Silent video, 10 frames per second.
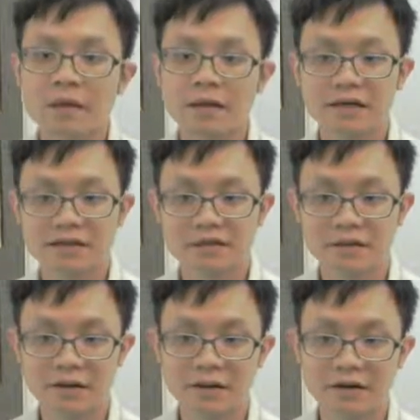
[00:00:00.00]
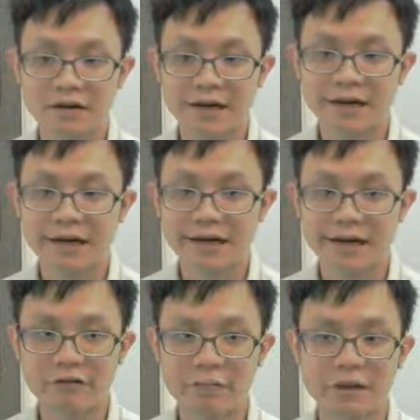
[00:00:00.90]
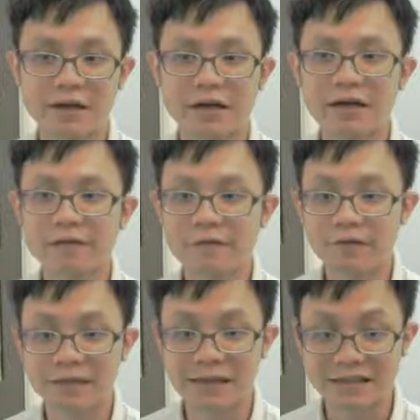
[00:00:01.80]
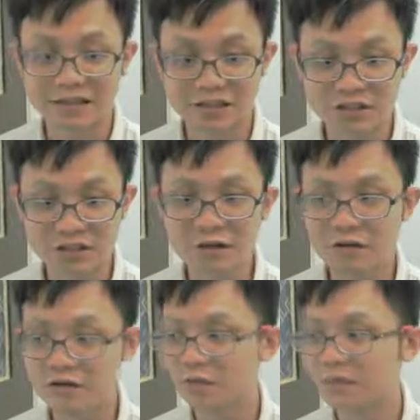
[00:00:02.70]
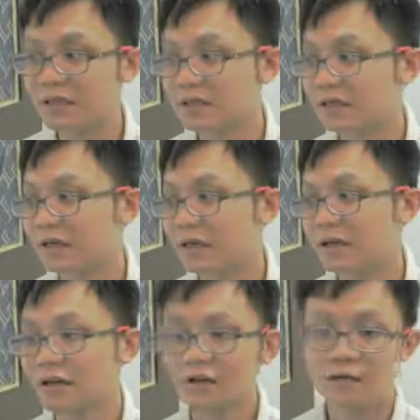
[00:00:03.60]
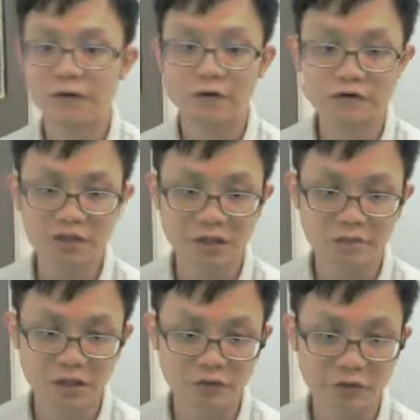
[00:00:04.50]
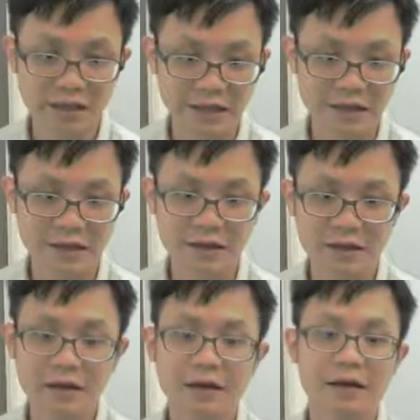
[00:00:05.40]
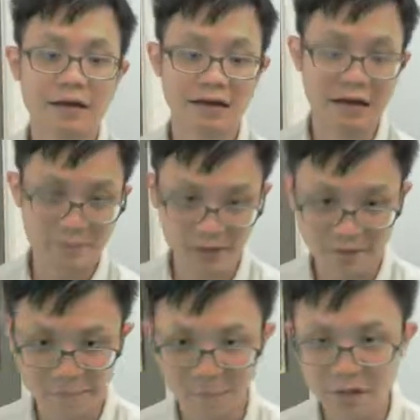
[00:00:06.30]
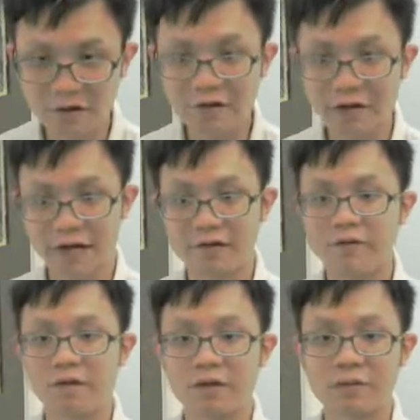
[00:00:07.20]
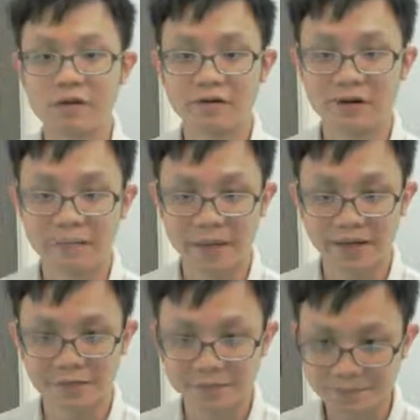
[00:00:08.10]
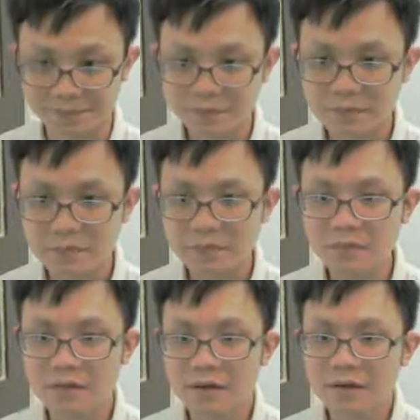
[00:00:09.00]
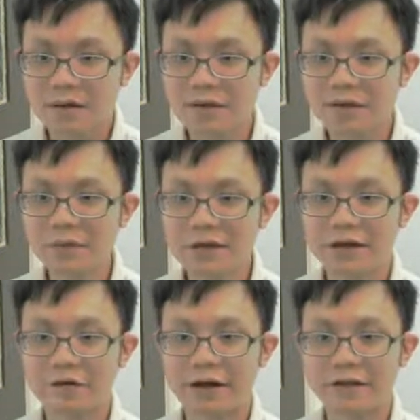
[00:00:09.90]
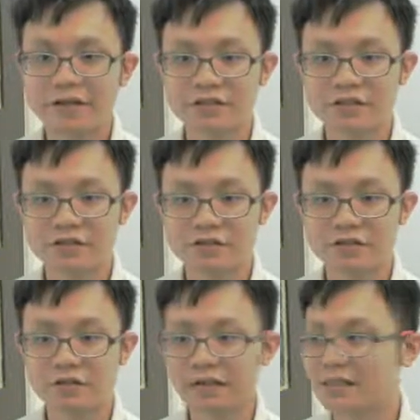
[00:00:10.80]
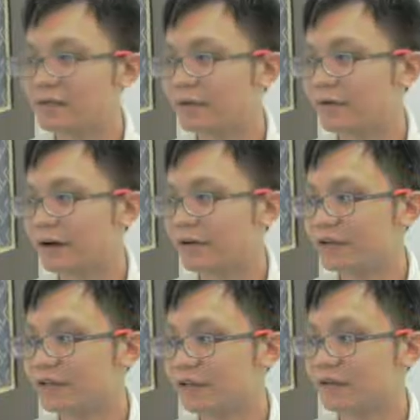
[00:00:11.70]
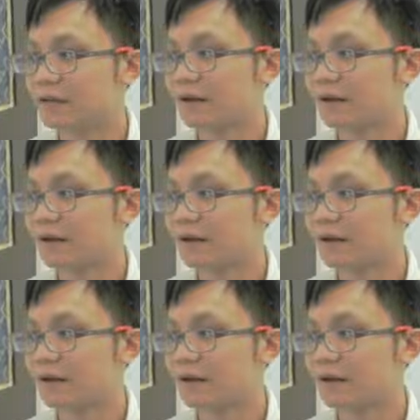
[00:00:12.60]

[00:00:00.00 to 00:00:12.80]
And then there will be a fertilization, also means the fusion between the gamete, male and female gamete. Name the variation. So what is the variation?